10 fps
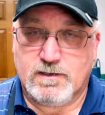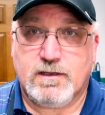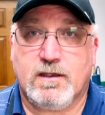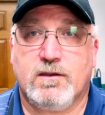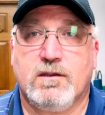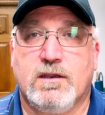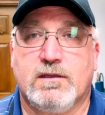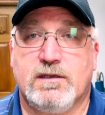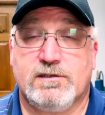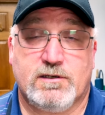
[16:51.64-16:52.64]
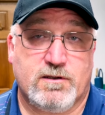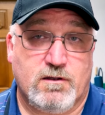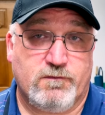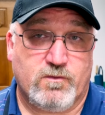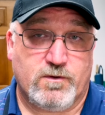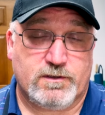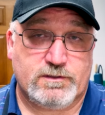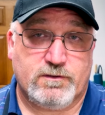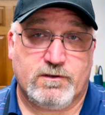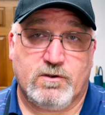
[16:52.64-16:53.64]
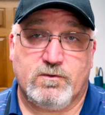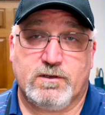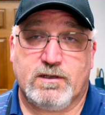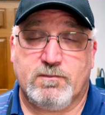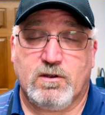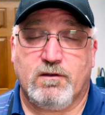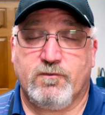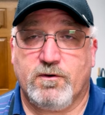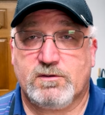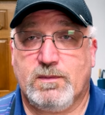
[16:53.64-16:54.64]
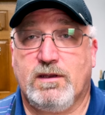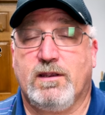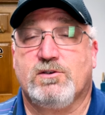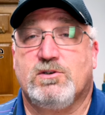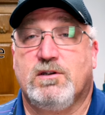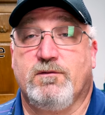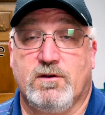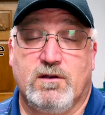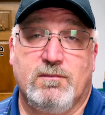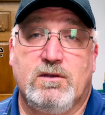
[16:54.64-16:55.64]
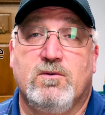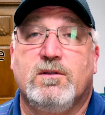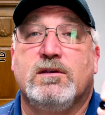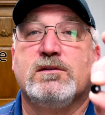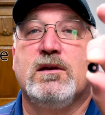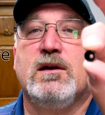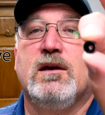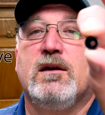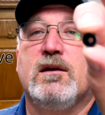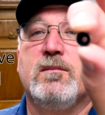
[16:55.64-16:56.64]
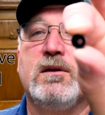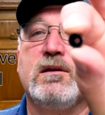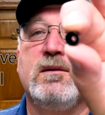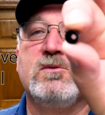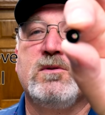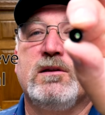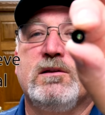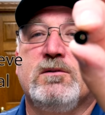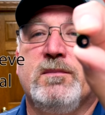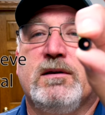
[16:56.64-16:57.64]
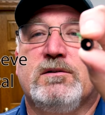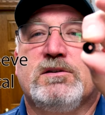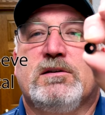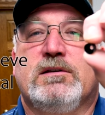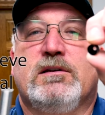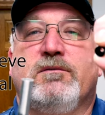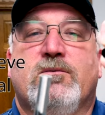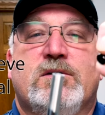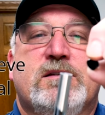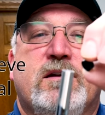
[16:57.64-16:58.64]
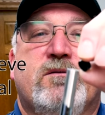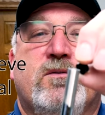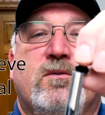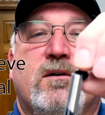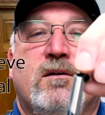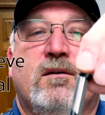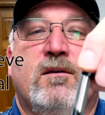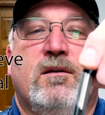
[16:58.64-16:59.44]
Now you can get these at Golf Works, so go look up Golf Works PXG if you're going to be doing these. But it comes with a little metal sleeve, and what's that for?